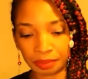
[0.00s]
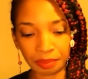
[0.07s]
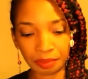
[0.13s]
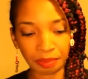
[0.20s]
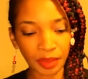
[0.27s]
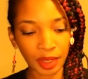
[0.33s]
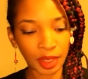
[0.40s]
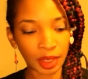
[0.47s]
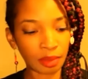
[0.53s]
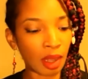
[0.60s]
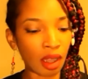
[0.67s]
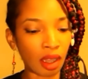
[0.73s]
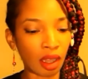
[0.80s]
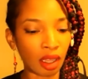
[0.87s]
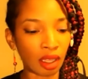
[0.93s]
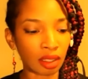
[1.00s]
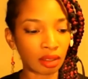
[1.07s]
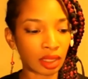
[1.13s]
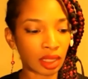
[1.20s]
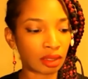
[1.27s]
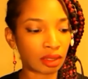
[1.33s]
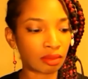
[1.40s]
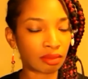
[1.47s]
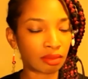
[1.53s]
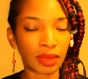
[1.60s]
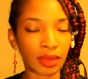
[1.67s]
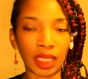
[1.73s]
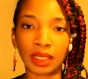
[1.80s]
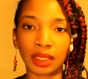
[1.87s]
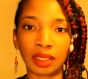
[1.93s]
small, then
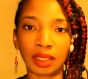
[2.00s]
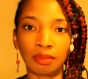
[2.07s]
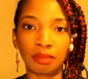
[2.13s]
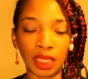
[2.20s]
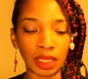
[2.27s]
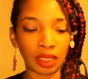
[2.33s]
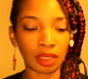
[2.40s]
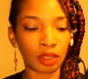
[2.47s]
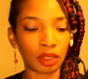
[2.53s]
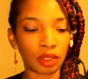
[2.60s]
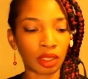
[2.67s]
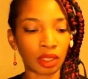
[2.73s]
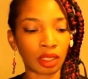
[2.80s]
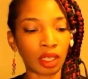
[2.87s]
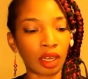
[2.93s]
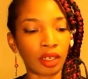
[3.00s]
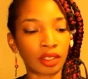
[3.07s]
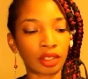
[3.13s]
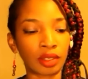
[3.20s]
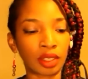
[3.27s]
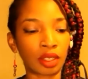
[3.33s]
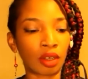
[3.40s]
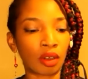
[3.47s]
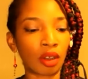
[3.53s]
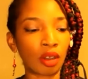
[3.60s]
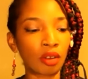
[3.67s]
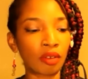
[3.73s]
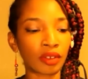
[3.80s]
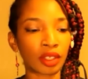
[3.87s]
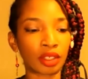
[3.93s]
get a medium or a large so it can go
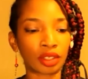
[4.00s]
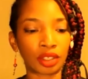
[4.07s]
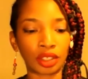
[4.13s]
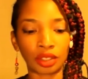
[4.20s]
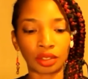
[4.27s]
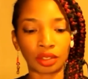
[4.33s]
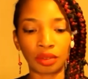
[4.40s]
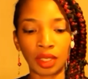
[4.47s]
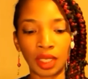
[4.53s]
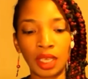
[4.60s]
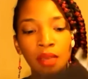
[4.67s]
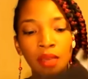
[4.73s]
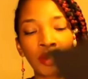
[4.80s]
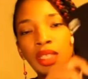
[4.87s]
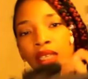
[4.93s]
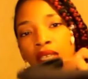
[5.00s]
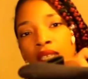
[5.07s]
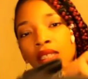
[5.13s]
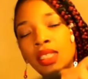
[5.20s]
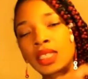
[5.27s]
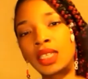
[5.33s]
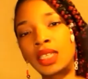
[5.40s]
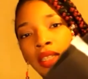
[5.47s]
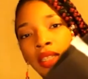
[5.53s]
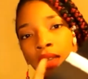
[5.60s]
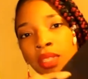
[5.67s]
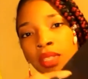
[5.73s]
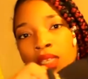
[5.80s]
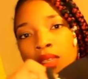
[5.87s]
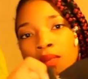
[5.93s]
over your shoe. But these, again, that
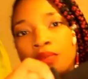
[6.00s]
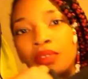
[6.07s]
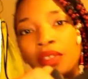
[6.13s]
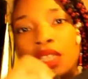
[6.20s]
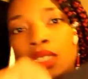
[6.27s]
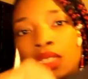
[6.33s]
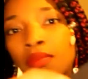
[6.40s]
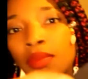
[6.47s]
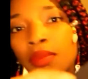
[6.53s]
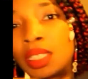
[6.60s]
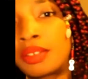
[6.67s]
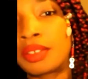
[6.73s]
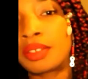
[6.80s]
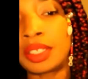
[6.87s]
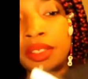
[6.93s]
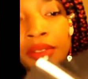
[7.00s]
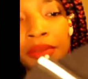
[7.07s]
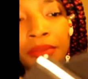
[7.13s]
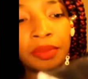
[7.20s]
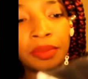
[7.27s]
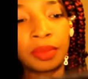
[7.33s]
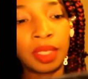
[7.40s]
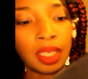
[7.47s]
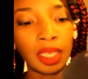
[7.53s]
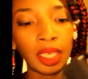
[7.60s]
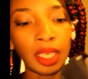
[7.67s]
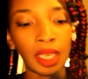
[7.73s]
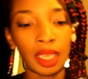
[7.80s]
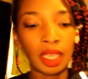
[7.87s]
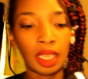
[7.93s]
neoprene material,
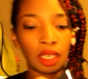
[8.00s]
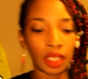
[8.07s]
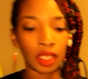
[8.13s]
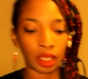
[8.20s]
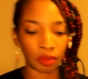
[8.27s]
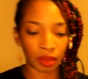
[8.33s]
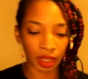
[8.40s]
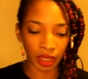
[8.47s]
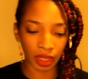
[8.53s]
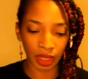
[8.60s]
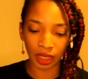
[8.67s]
and it will again